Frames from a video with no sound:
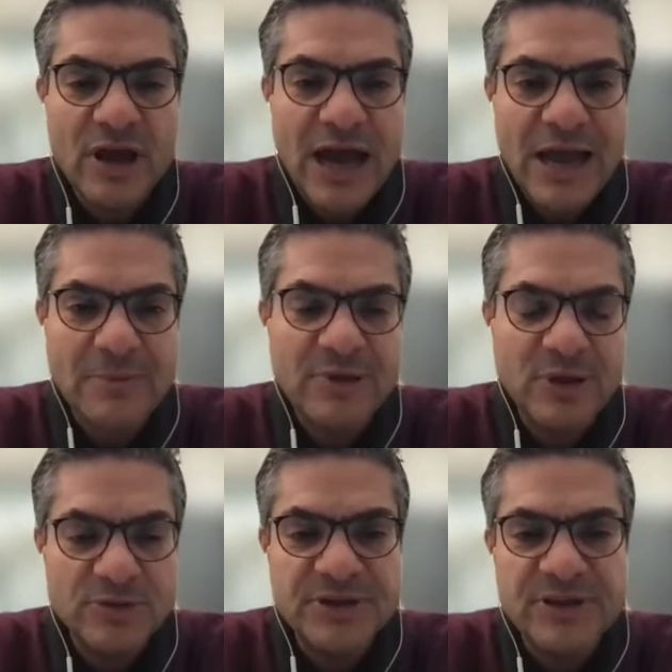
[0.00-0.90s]

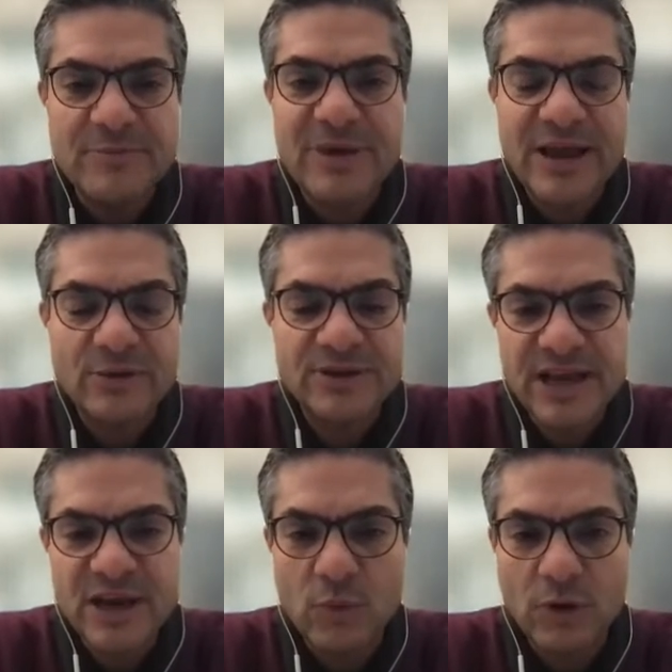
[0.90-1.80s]
IPOs in the
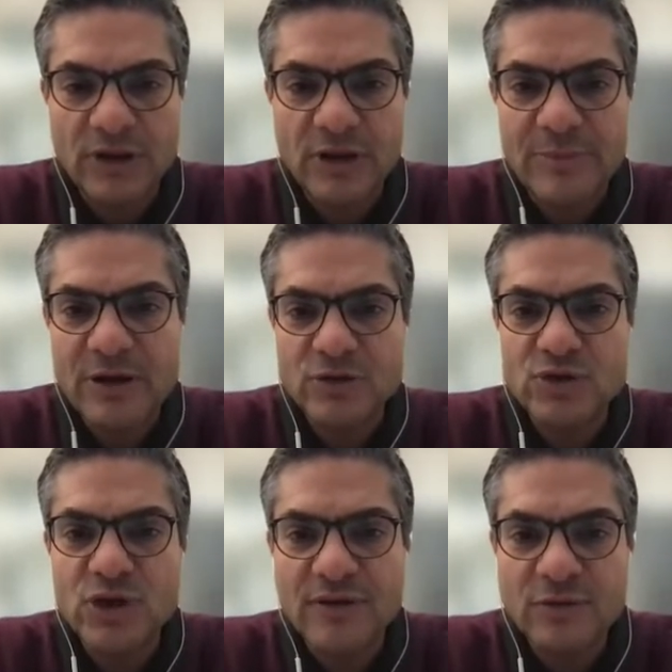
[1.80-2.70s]
biotech world compared to
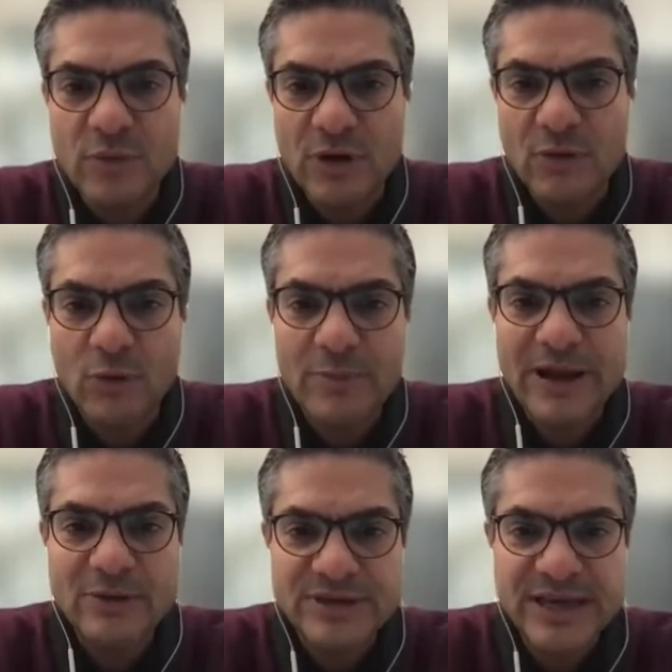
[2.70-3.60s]
software, where
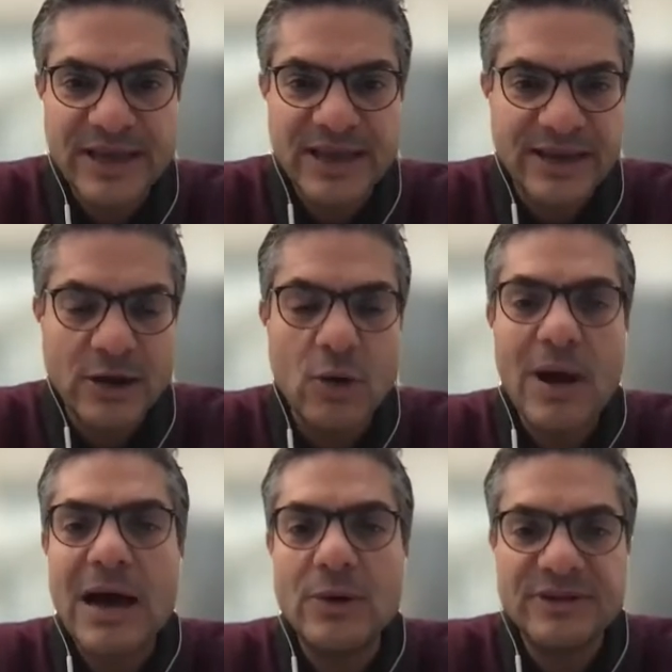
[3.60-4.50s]
biotech can go
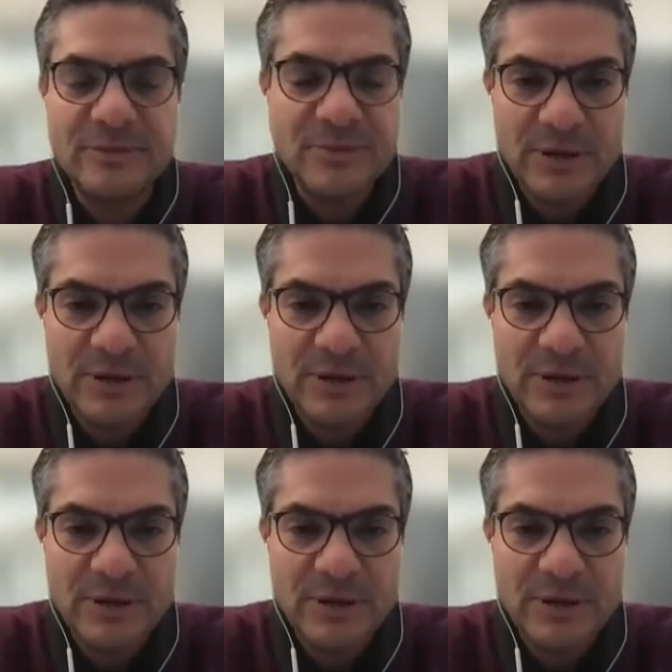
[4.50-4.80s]
out and be